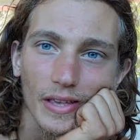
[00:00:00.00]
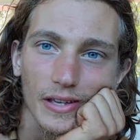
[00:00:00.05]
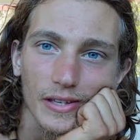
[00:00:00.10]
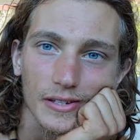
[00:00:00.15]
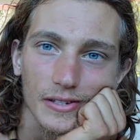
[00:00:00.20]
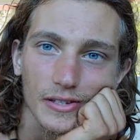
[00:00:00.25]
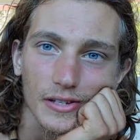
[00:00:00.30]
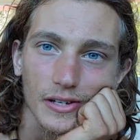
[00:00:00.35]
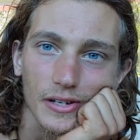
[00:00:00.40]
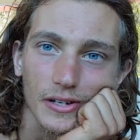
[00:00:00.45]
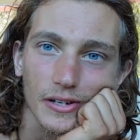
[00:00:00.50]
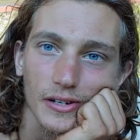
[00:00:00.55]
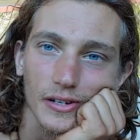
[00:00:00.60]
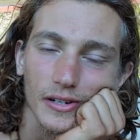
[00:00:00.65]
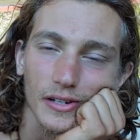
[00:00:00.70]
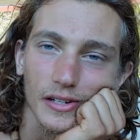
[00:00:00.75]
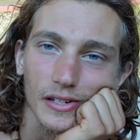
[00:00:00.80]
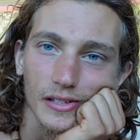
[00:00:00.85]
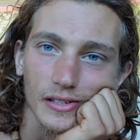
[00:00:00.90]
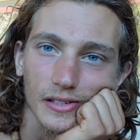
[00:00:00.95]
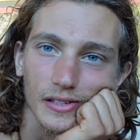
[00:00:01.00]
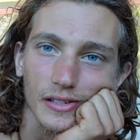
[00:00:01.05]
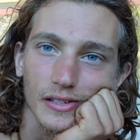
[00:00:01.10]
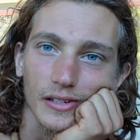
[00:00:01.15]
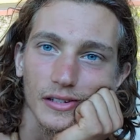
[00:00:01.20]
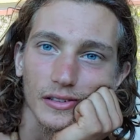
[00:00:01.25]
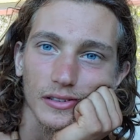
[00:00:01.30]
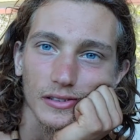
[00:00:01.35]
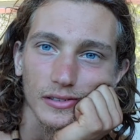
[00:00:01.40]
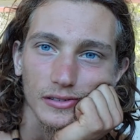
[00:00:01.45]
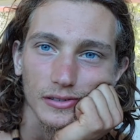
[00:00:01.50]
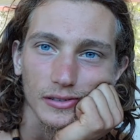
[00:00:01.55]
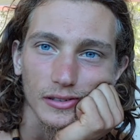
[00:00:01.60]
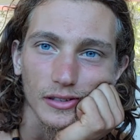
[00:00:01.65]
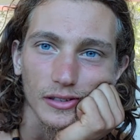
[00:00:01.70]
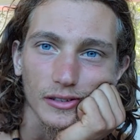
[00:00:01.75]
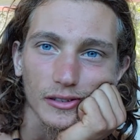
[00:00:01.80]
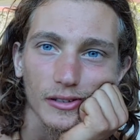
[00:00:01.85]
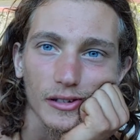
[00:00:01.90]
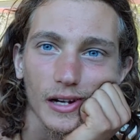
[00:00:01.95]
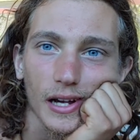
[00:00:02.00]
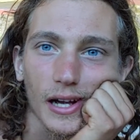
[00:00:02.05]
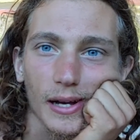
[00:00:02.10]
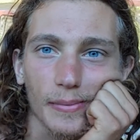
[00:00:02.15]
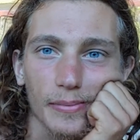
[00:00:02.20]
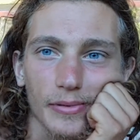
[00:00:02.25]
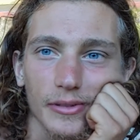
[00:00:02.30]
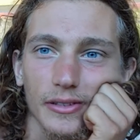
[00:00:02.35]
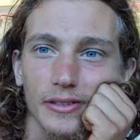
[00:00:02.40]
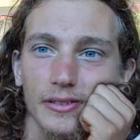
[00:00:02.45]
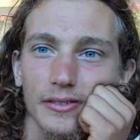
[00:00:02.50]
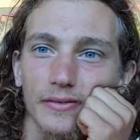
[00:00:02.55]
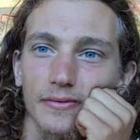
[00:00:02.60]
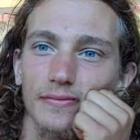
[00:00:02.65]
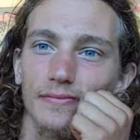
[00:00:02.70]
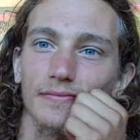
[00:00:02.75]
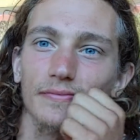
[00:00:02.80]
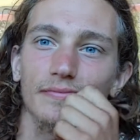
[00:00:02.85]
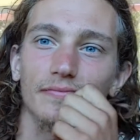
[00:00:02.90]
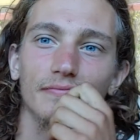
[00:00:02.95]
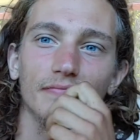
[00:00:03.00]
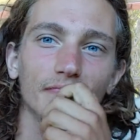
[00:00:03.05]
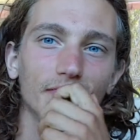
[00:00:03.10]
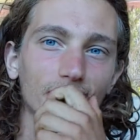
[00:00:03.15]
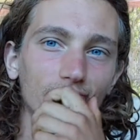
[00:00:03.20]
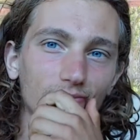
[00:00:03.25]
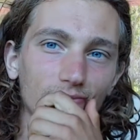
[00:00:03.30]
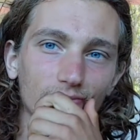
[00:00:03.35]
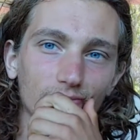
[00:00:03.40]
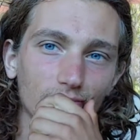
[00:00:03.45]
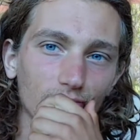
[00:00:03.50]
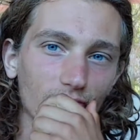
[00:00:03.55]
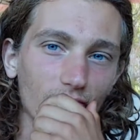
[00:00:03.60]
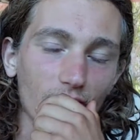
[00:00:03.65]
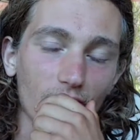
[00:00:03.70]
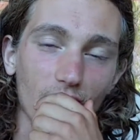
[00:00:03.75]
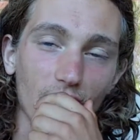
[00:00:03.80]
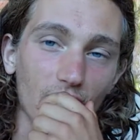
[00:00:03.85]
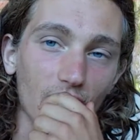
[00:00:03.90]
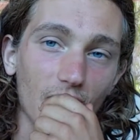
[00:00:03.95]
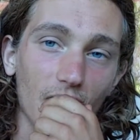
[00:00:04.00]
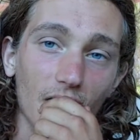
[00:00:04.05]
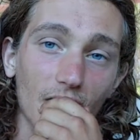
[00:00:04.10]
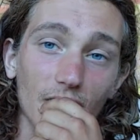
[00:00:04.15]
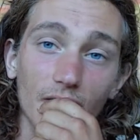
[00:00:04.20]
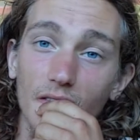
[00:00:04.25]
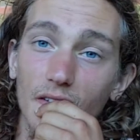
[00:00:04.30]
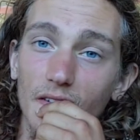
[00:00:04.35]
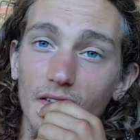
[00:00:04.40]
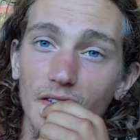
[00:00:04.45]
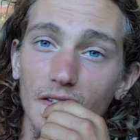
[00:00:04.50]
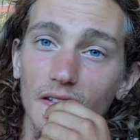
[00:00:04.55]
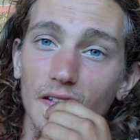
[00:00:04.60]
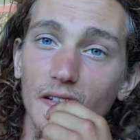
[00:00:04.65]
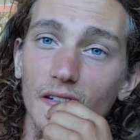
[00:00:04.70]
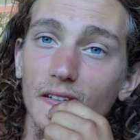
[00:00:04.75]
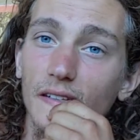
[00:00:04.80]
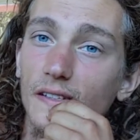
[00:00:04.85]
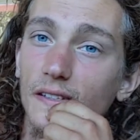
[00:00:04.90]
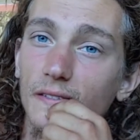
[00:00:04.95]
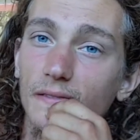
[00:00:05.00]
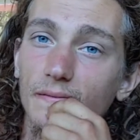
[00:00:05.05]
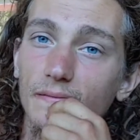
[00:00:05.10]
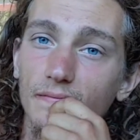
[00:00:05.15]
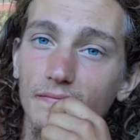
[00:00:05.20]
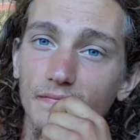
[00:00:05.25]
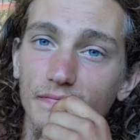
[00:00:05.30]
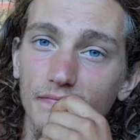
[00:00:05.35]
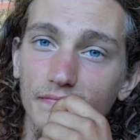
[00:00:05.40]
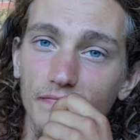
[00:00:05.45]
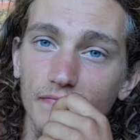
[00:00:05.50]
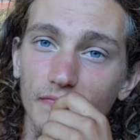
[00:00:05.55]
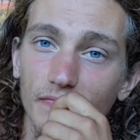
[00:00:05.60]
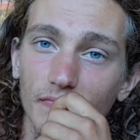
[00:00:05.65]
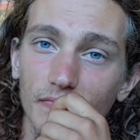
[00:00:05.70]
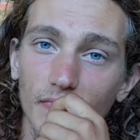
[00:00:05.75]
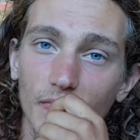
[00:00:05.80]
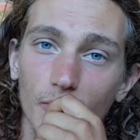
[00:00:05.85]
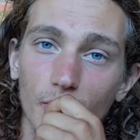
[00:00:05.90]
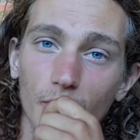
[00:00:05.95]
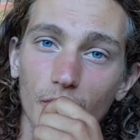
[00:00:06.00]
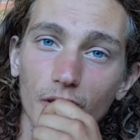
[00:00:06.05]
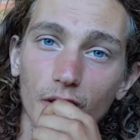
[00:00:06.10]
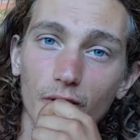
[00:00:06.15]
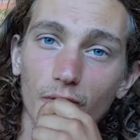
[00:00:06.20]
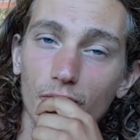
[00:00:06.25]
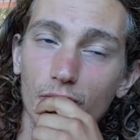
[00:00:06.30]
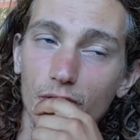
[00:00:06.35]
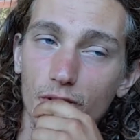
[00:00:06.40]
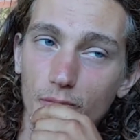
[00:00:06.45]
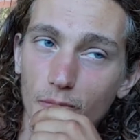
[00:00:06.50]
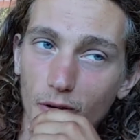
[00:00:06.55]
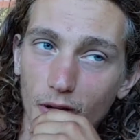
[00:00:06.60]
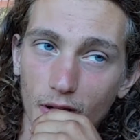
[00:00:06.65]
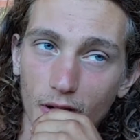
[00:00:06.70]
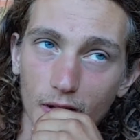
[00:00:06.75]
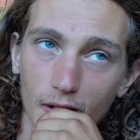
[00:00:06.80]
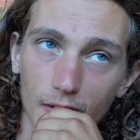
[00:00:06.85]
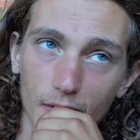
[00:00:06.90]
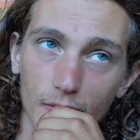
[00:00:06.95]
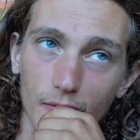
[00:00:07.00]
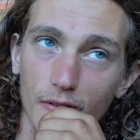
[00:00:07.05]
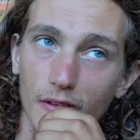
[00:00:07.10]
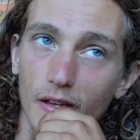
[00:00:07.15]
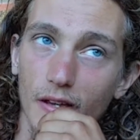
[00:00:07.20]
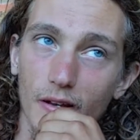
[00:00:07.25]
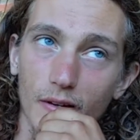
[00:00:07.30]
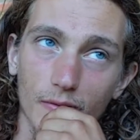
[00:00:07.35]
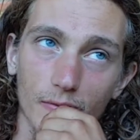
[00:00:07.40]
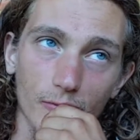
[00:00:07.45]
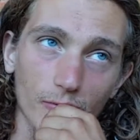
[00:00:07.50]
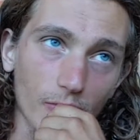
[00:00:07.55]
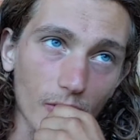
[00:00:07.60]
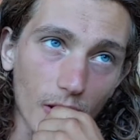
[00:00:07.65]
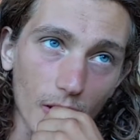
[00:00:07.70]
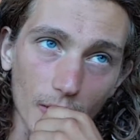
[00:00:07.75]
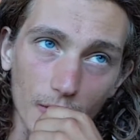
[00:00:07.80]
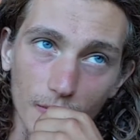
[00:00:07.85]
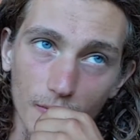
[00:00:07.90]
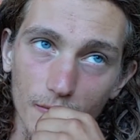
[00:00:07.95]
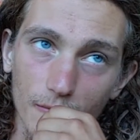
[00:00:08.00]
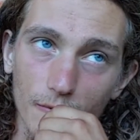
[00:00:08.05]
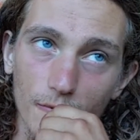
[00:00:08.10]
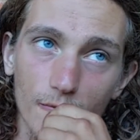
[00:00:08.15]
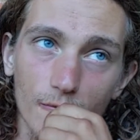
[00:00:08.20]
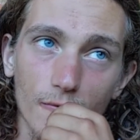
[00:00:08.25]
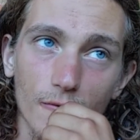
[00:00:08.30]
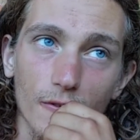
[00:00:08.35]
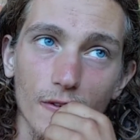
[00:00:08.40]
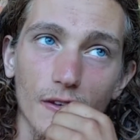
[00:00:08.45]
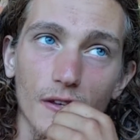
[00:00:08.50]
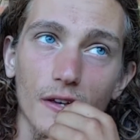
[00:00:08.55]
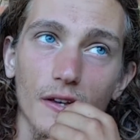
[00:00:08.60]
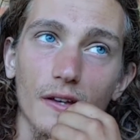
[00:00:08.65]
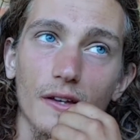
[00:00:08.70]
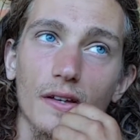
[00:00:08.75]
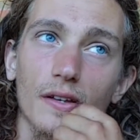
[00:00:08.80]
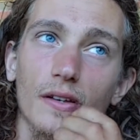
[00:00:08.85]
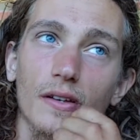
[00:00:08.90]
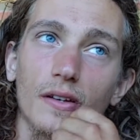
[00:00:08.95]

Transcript: insecurities and their crap and a lot of other things when they respond or they unfollow you or they